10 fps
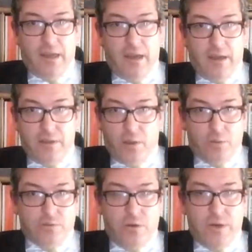uh, you
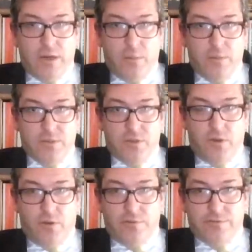know, growing numbers
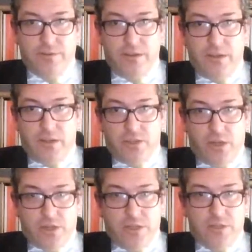of
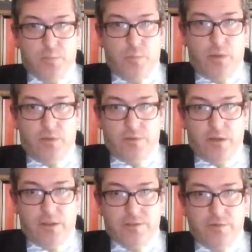churches over
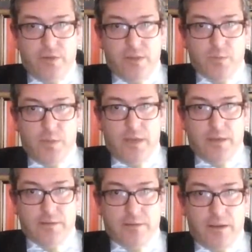the last few years
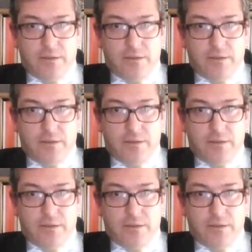being